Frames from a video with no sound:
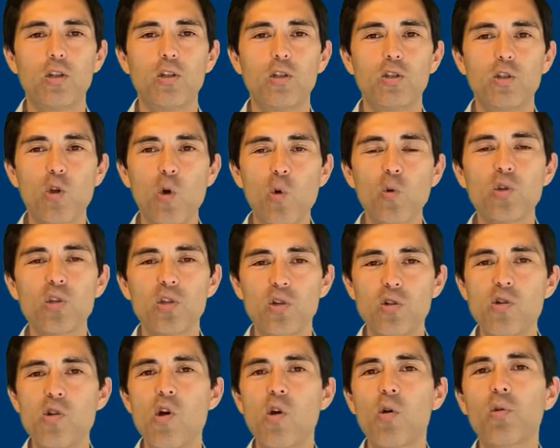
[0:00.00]
Don't you
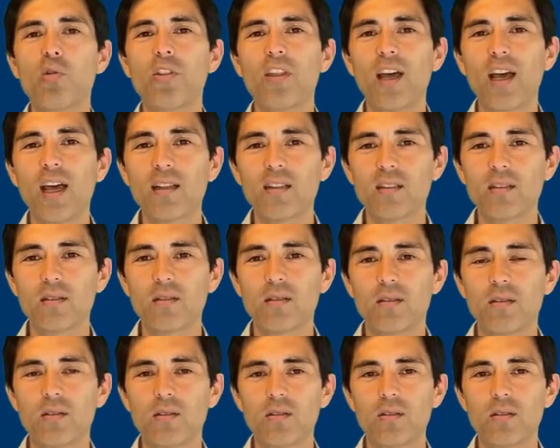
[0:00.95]
know that?
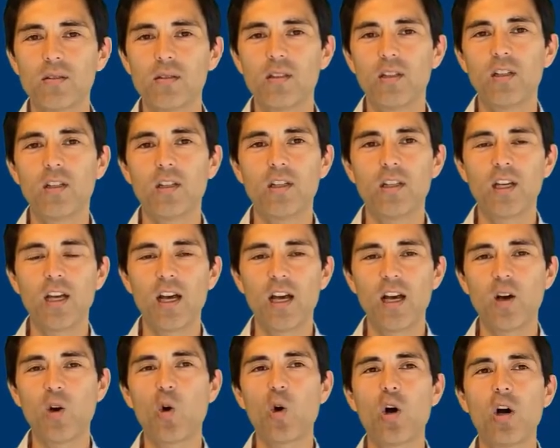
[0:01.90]

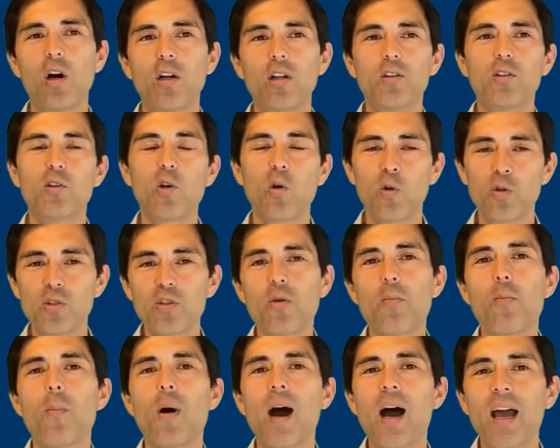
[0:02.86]
Yeah, or don't you
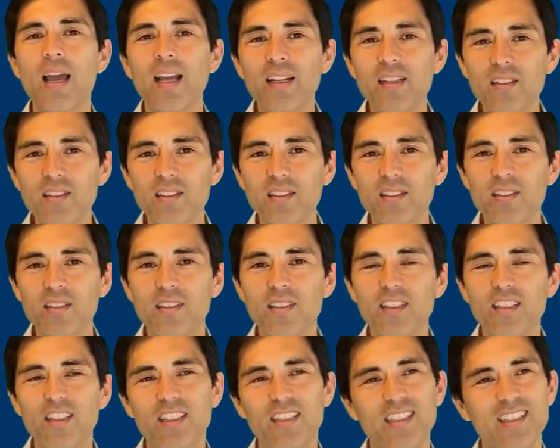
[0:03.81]
mind?
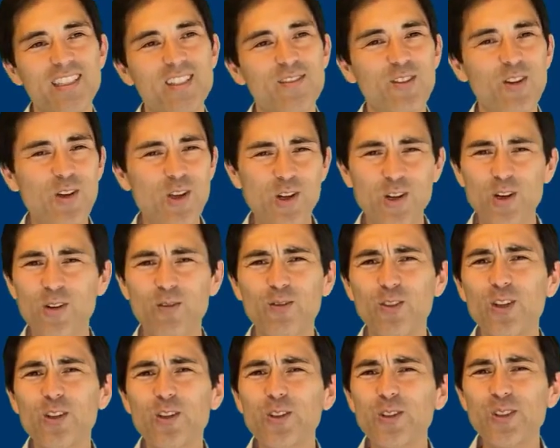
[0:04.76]
It's very
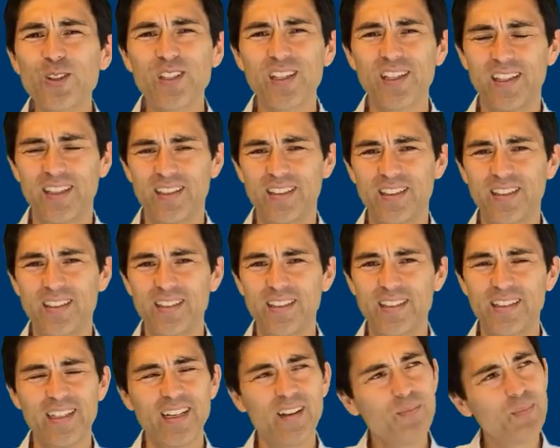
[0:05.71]
confusing.
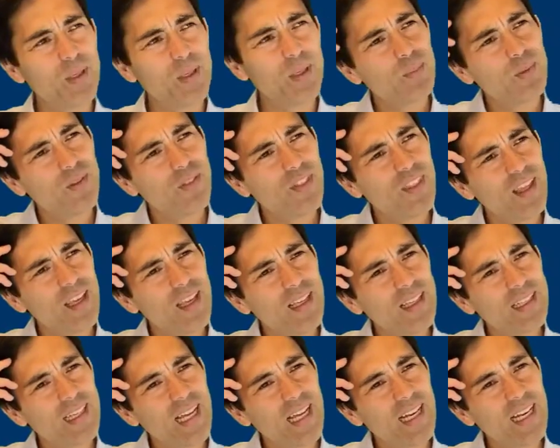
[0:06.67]
Yeah? And people
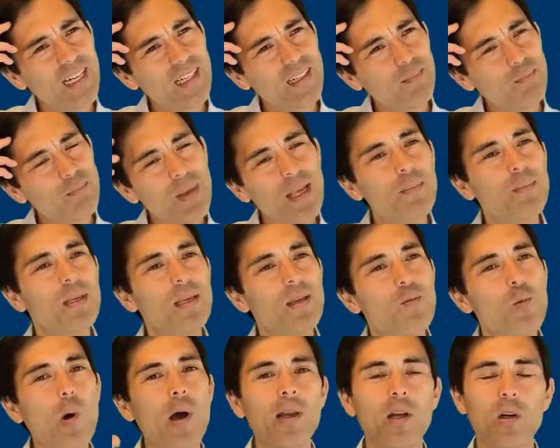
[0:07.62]
think, and maybe
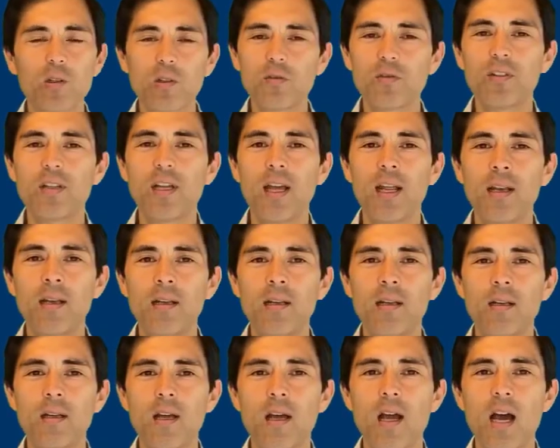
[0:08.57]
1 out of 10
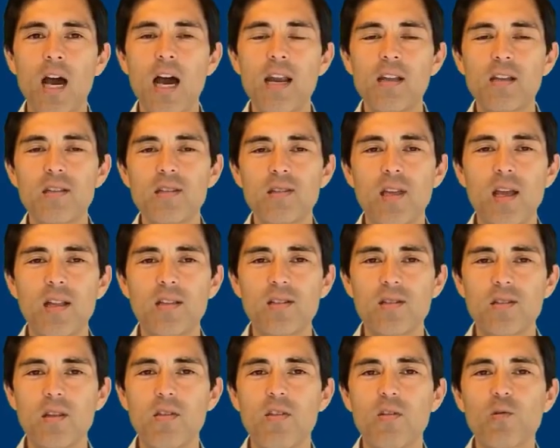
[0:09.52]

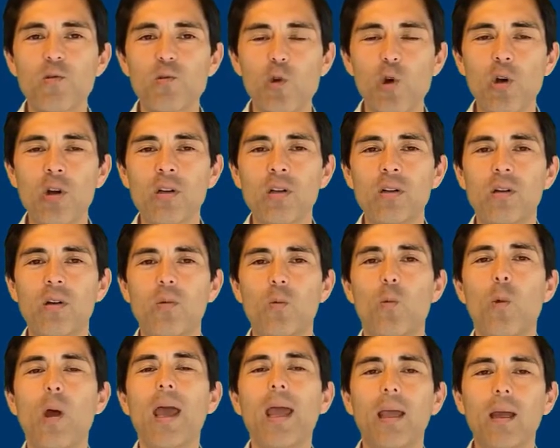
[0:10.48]
understands in the wrong
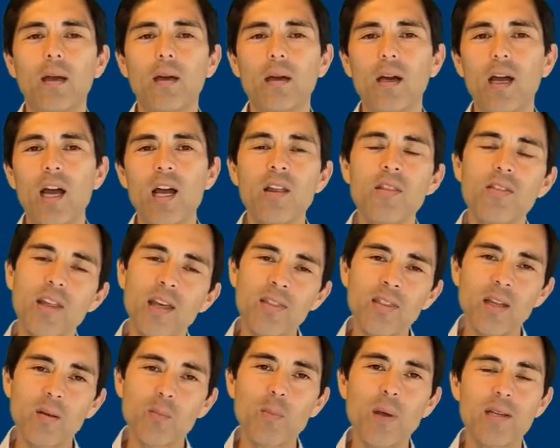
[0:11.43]
way. And
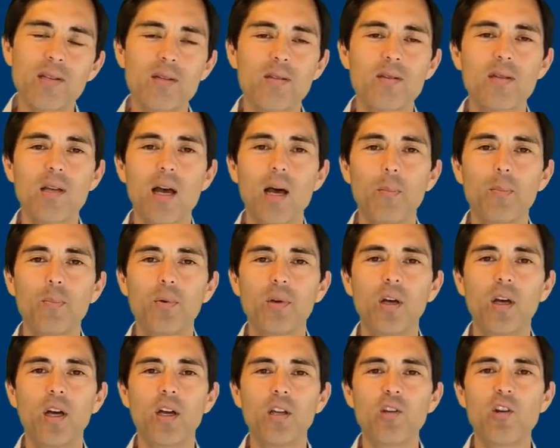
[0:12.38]
then that messes up
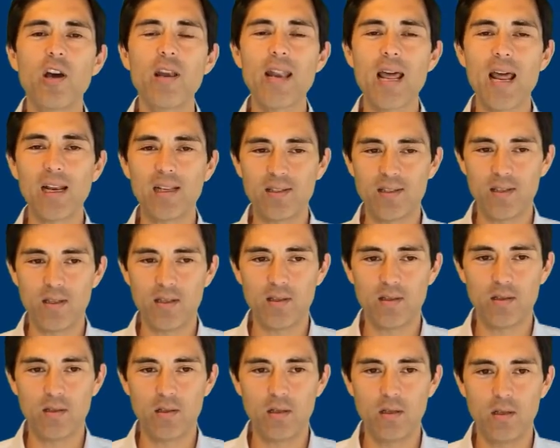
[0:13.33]
your analysis.